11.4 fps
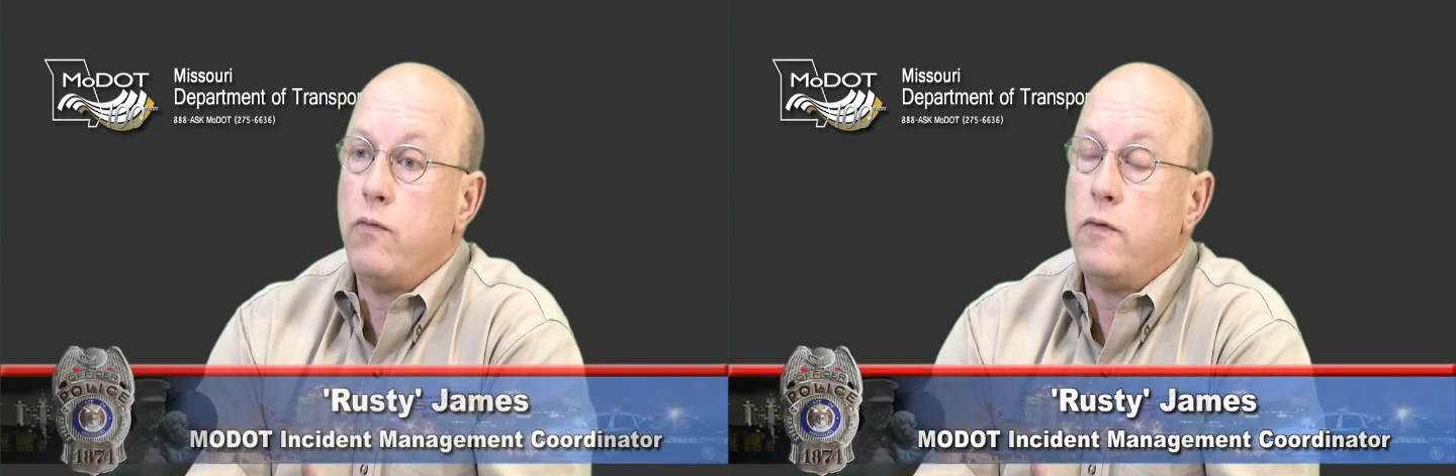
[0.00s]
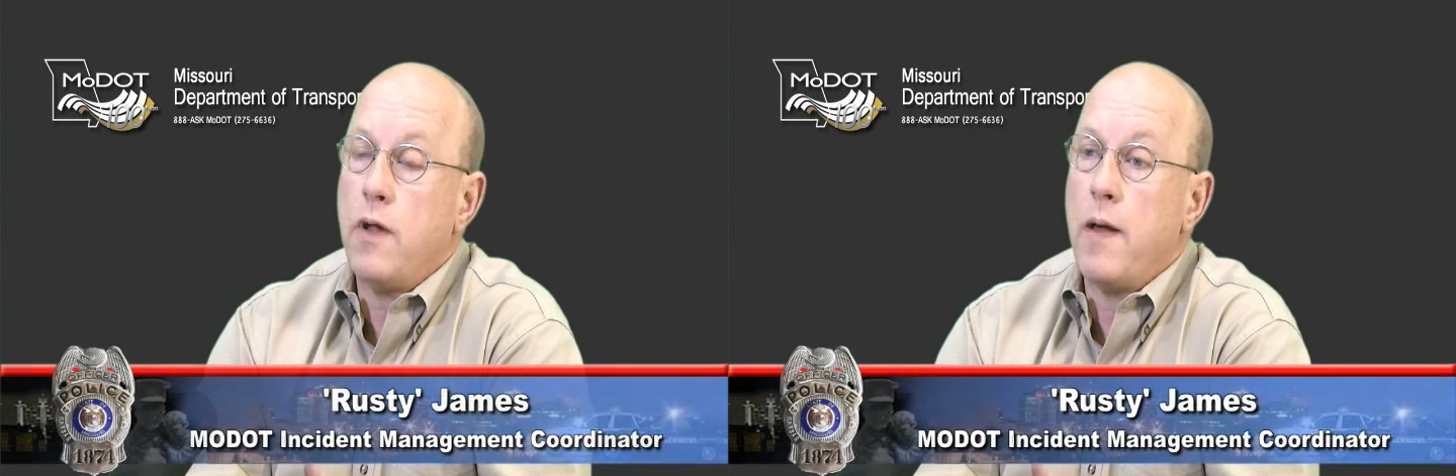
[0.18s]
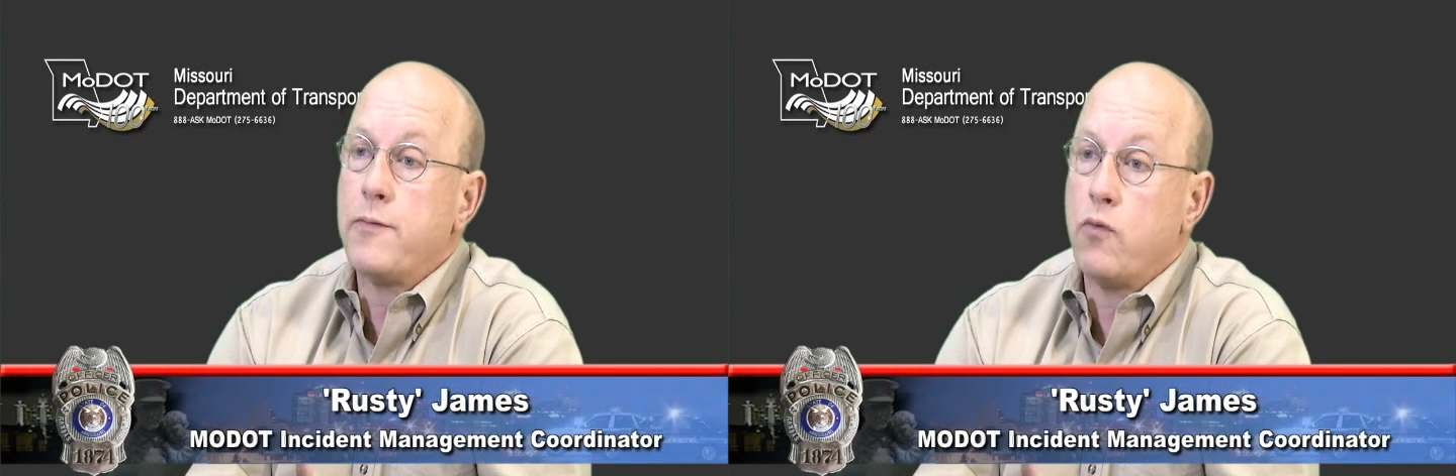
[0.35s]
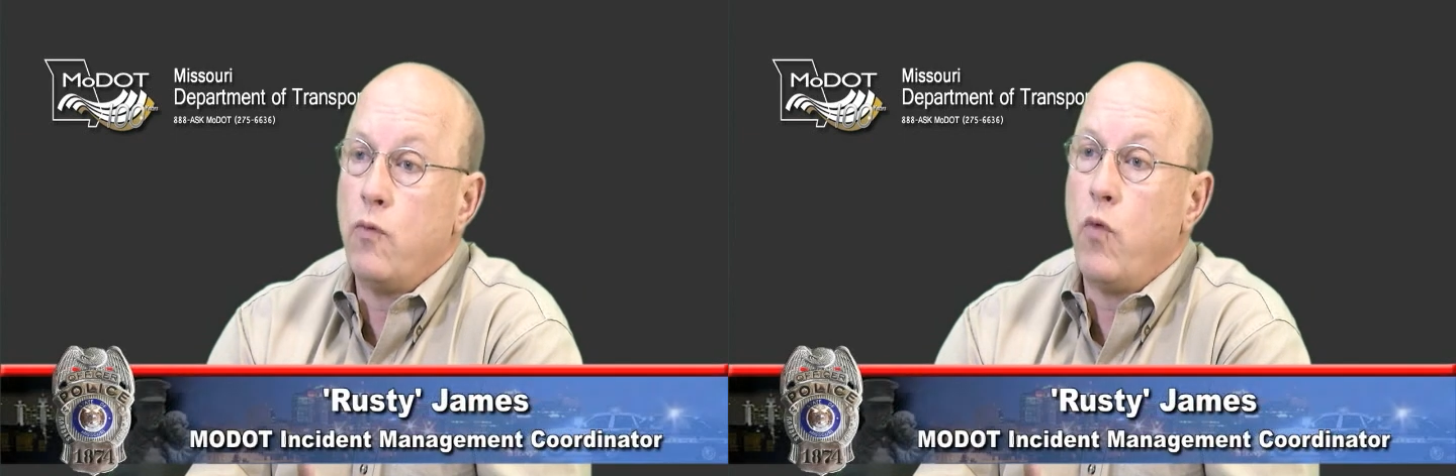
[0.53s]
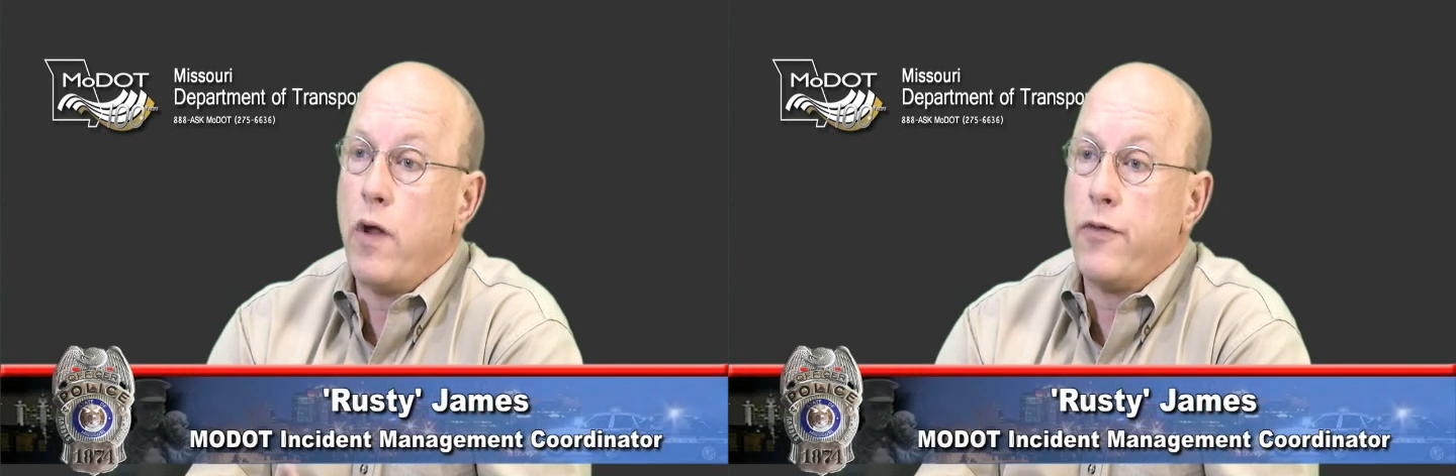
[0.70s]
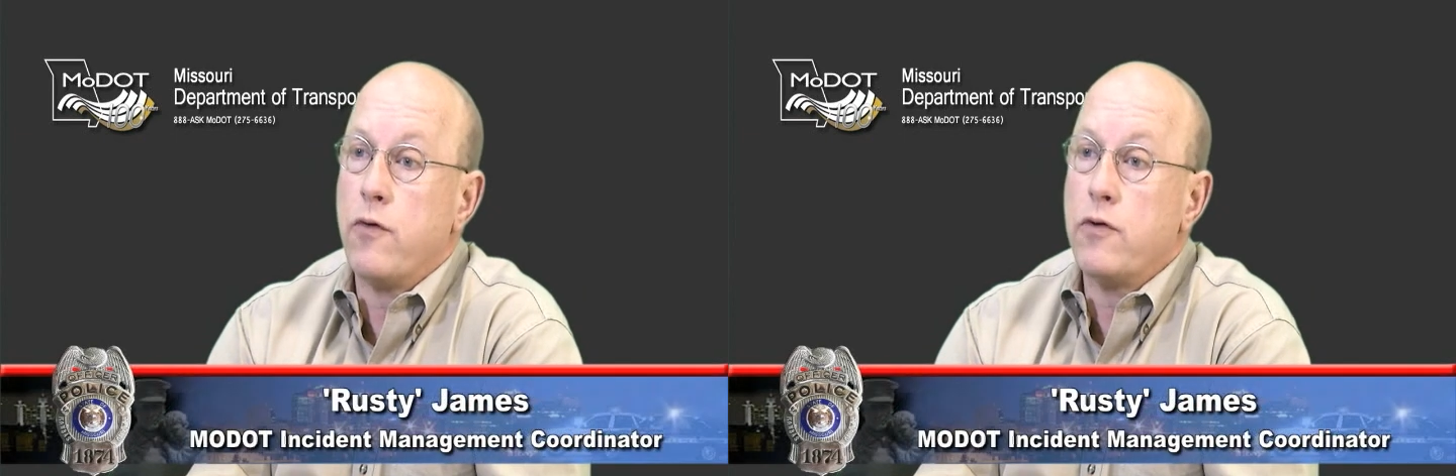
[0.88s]
times when
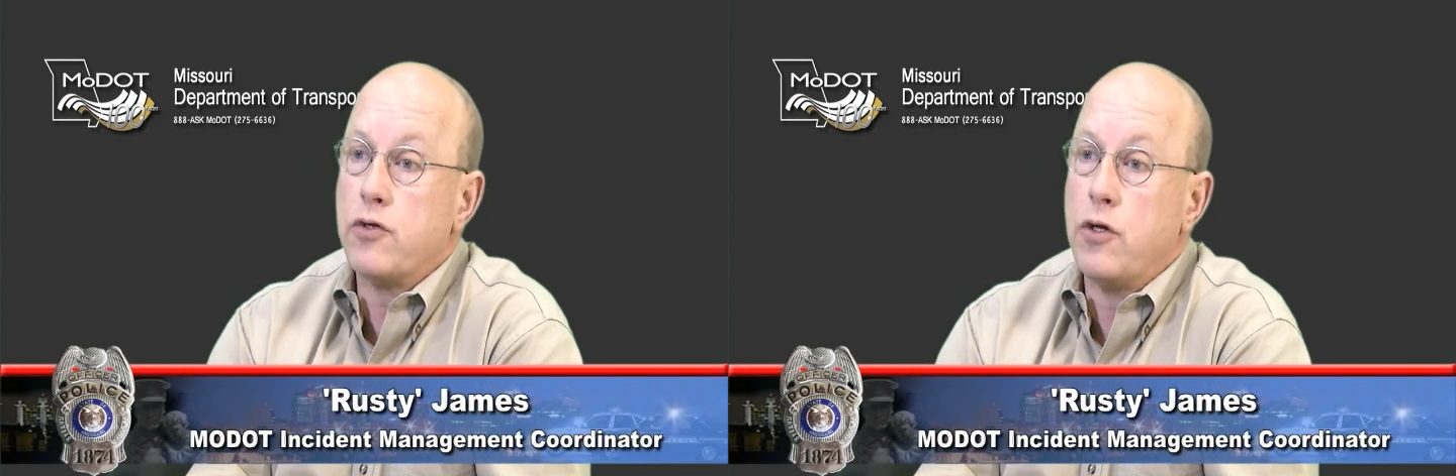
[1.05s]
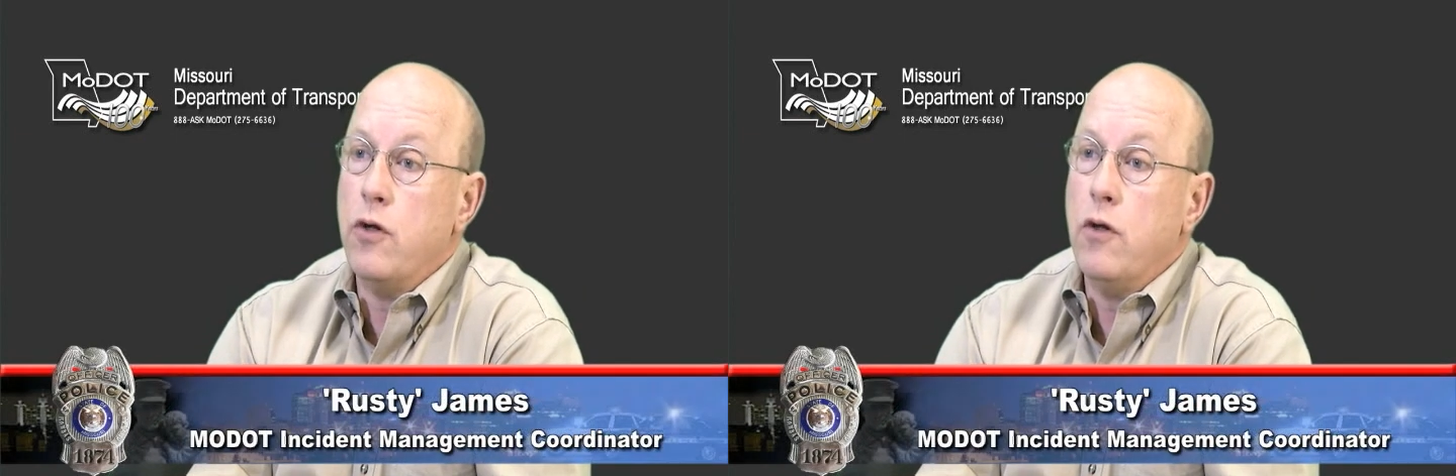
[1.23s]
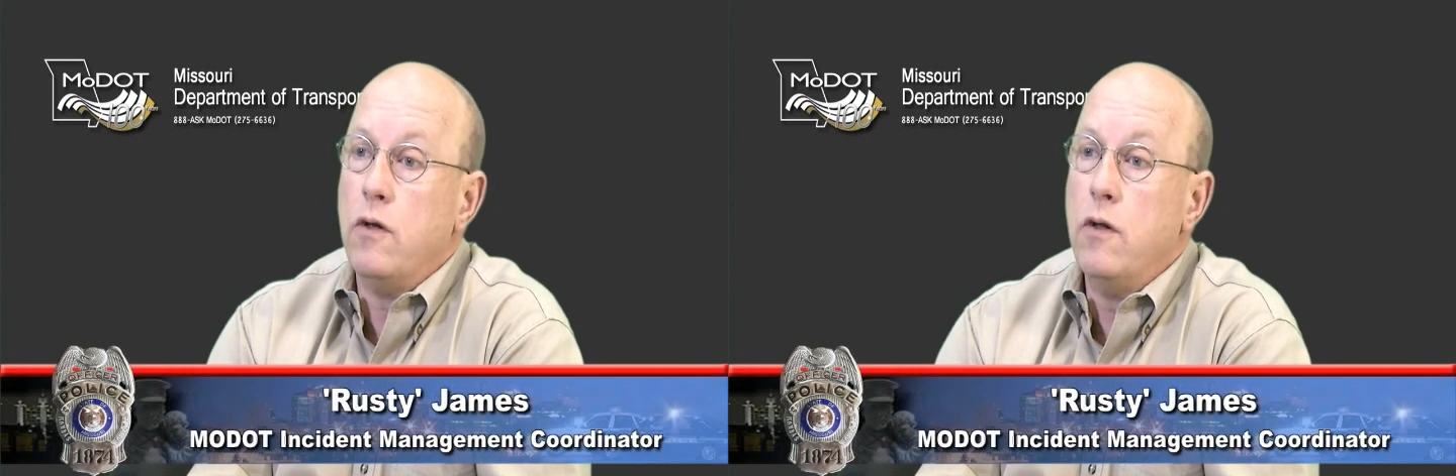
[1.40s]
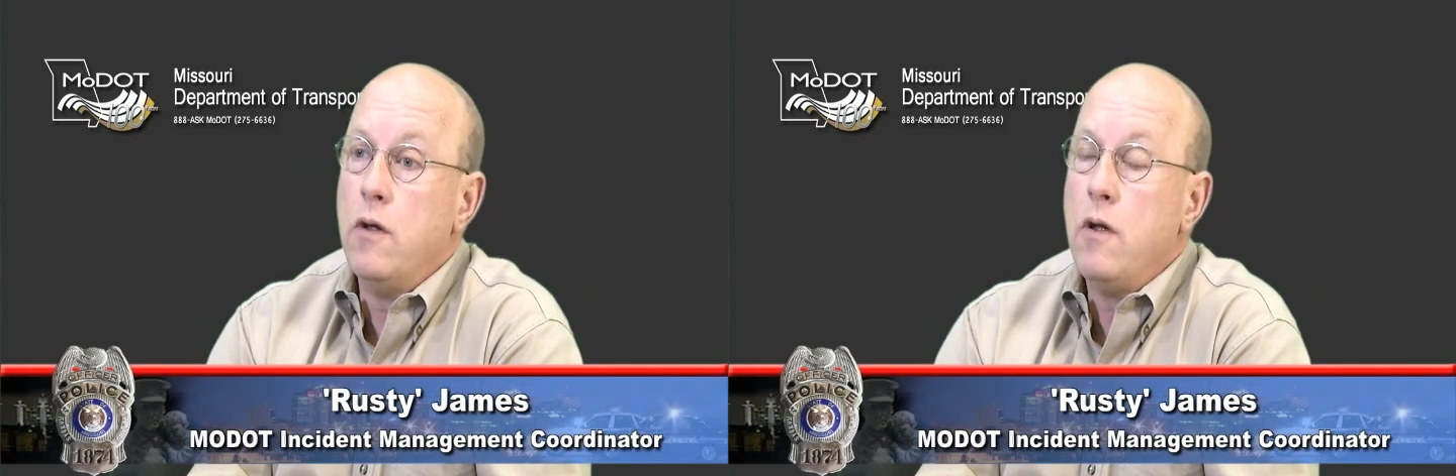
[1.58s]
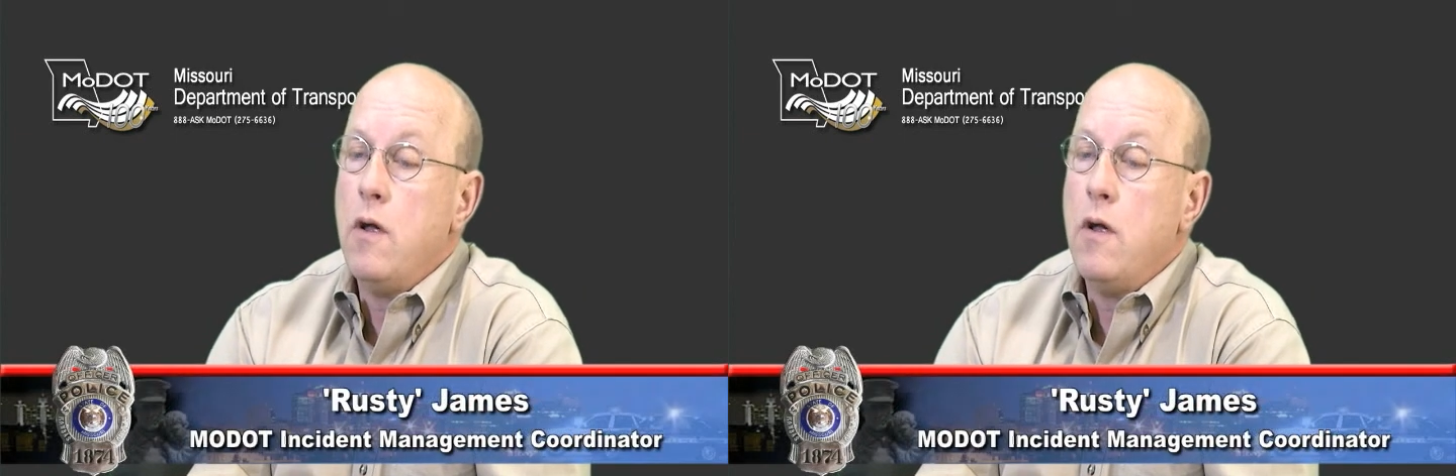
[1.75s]
weather is good,